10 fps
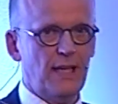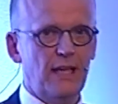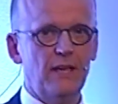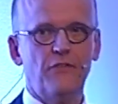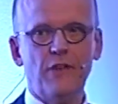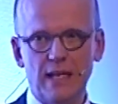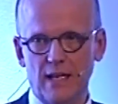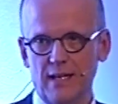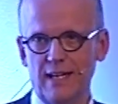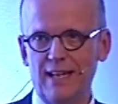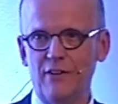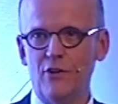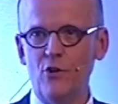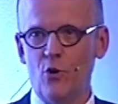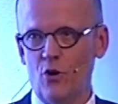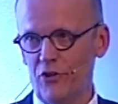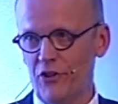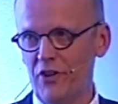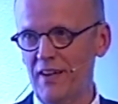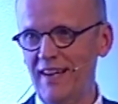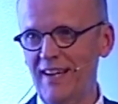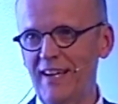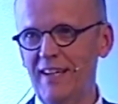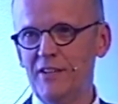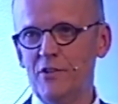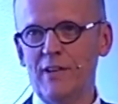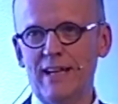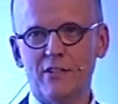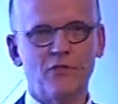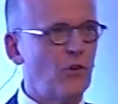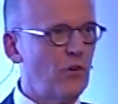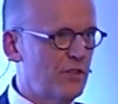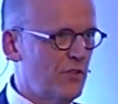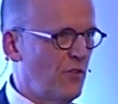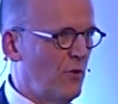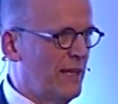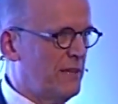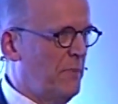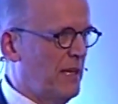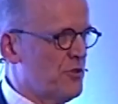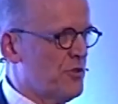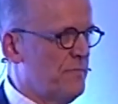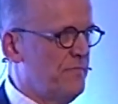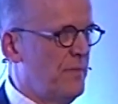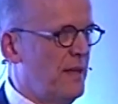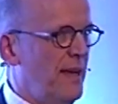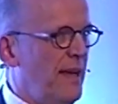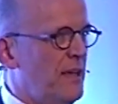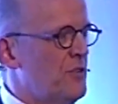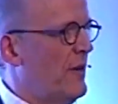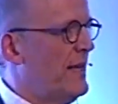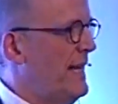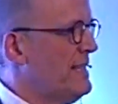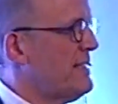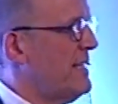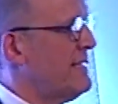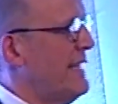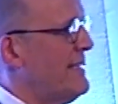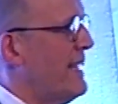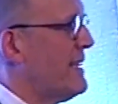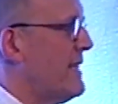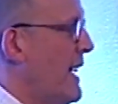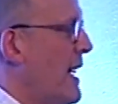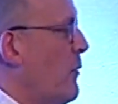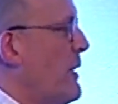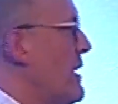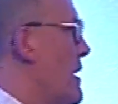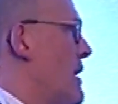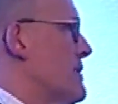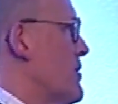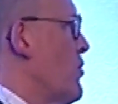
in Finland, in the north, to get the forest grow that much. So in that sense then that we can't